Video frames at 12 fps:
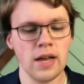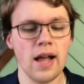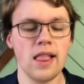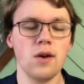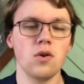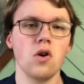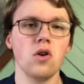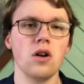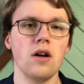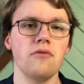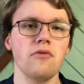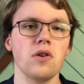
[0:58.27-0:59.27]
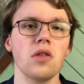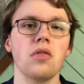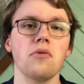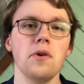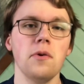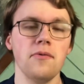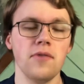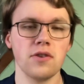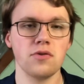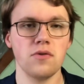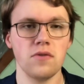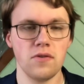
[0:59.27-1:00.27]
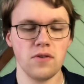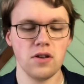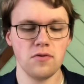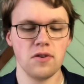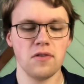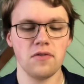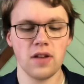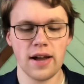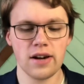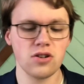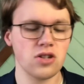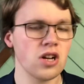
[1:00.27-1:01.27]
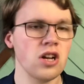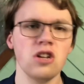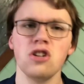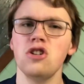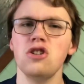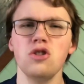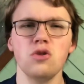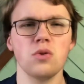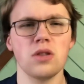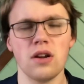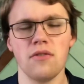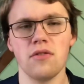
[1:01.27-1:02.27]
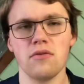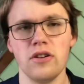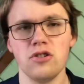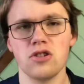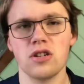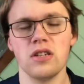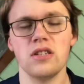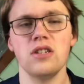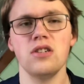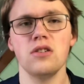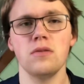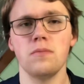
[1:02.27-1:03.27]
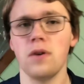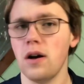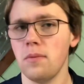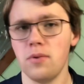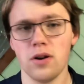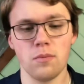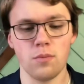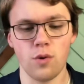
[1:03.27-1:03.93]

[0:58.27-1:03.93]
and they would hold on for a 3-1 victory over the Philadelphia Flyers. Huge win there for the Rangers, continue to put up